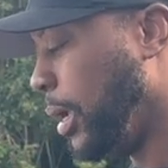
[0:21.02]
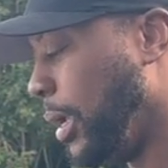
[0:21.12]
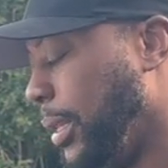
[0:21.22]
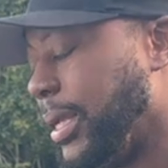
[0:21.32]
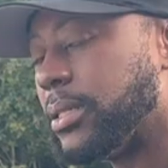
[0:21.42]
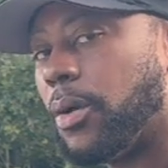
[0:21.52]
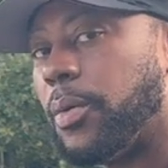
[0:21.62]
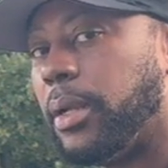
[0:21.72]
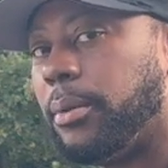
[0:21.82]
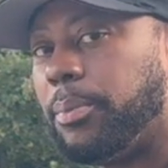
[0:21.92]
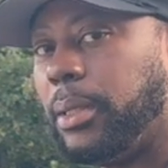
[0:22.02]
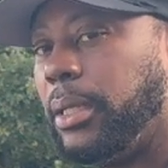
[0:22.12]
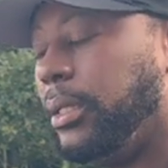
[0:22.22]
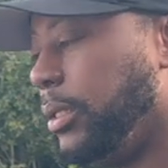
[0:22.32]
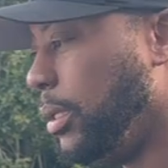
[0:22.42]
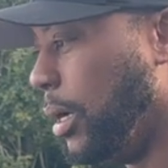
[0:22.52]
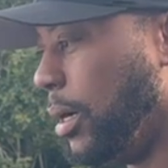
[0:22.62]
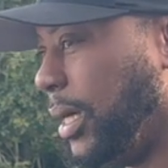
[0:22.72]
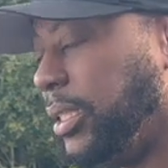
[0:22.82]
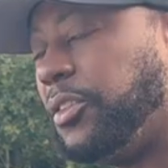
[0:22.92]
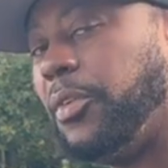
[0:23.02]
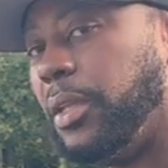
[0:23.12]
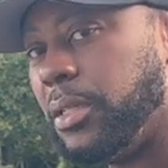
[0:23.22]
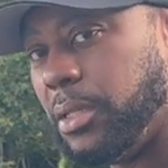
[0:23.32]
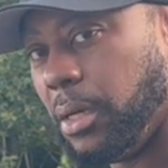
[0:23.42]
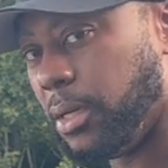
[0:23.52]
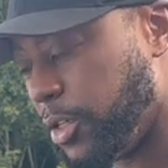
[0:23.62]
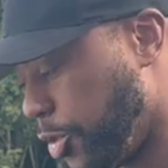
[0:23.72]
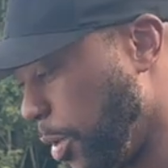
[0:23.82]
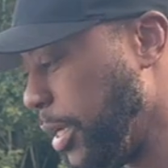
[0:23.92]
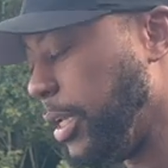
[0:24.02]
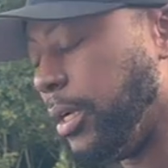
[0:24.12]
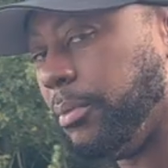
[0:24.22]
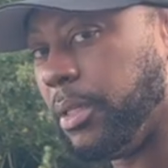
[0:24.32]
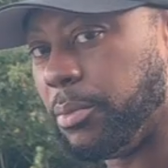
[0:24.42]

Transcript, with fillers: and that's already complete. Uh, I just finished uh, shredding it up this